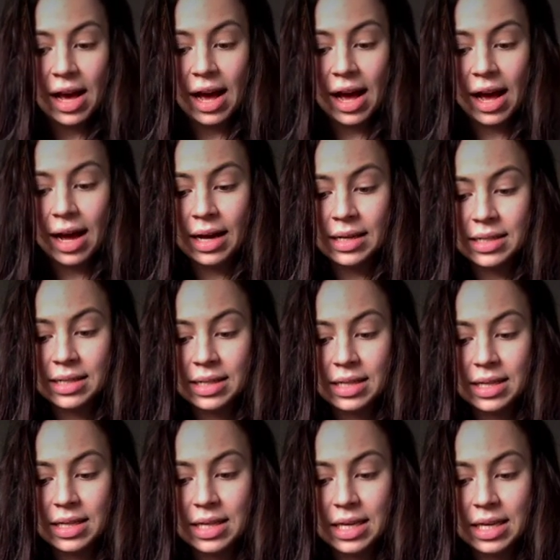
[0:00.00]
and
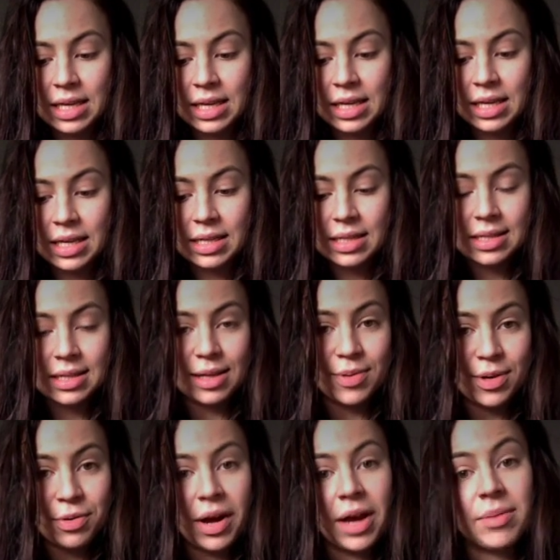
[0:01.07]
the sleeper
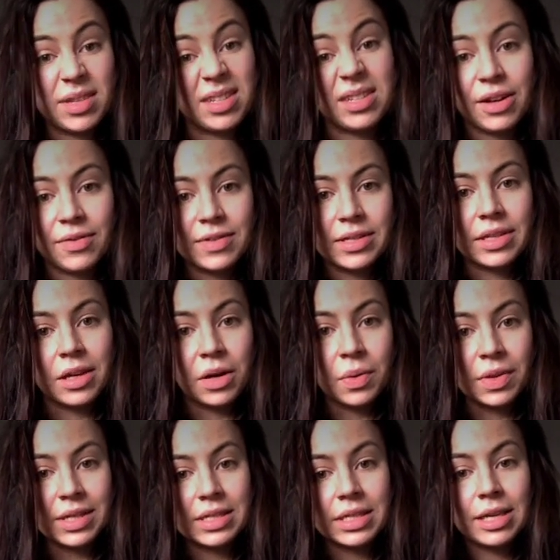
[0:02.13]
grinders obviously go
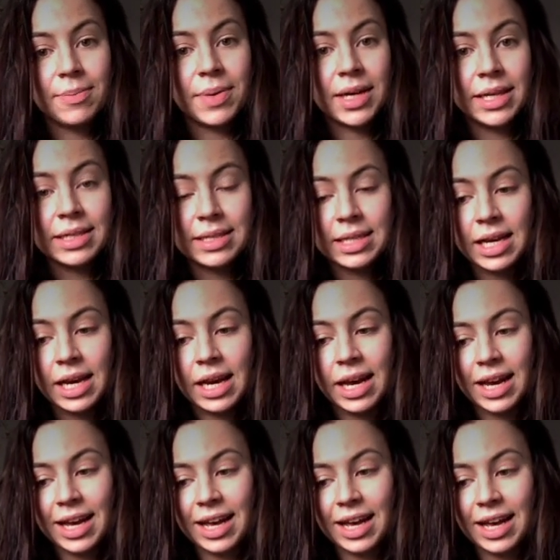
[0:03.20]
on the sleepers
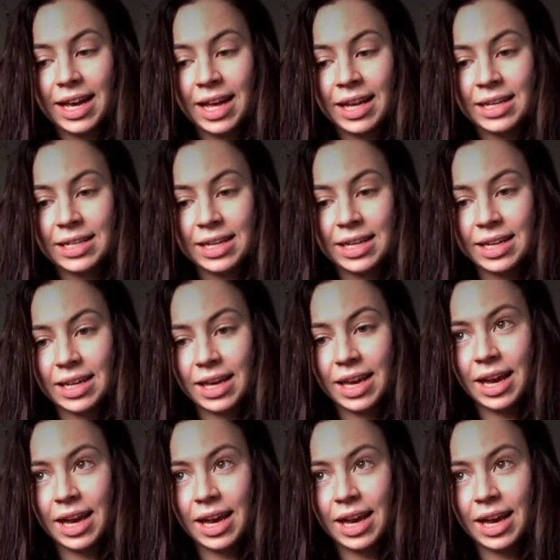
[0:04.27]
and it